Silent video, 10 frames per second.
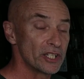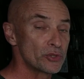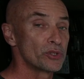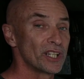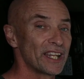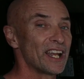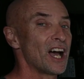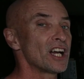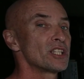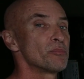Israel had
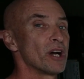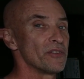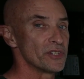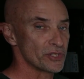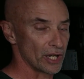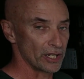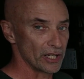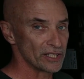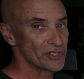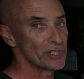occupied the
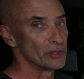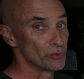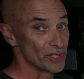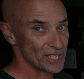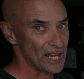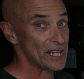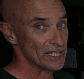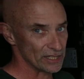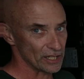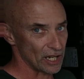Sinai and still
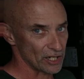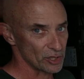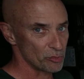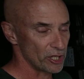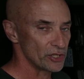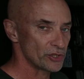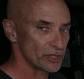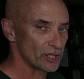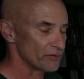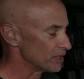retained
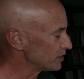occupation of